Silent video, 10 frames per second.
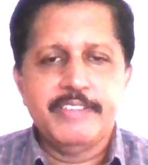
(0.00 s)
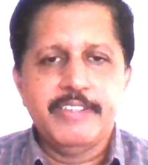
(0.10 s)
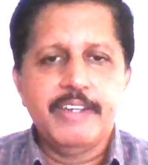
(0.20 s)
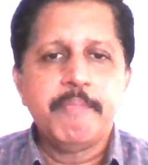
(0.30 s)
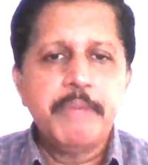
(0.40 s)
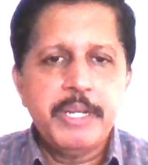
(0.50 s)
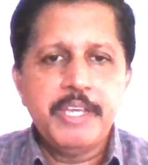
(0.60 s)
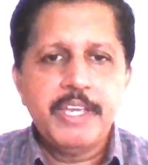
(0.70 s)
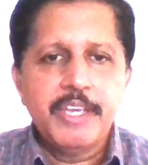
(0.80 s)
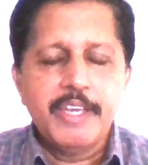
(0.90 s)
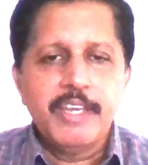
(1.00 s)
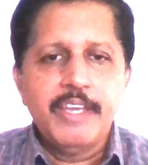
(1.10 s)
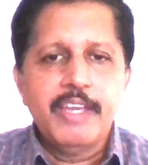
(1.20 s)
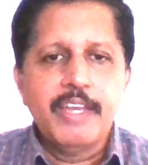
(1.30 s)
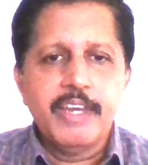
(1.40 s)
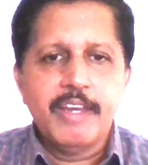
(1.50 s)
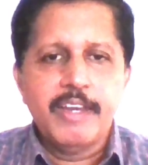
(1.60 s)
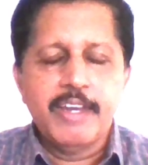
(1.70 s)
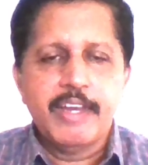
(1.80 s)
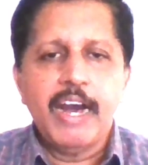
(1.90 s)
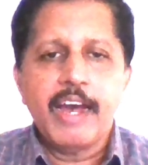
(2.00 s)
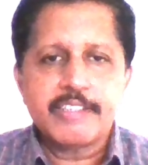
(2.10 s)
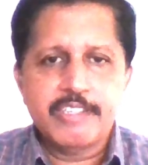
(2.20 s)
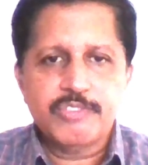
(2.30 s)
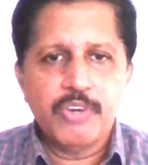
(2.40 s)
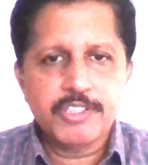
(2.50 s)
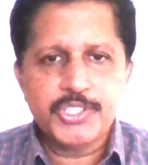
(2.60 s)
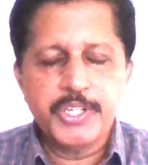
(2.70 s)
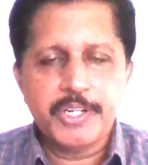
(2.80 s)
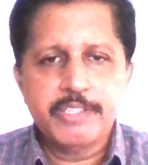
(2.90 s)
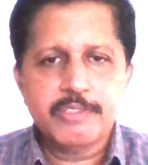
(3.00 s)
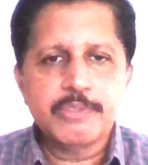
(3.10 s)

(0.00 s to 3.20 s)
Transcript: many RSS functionaries.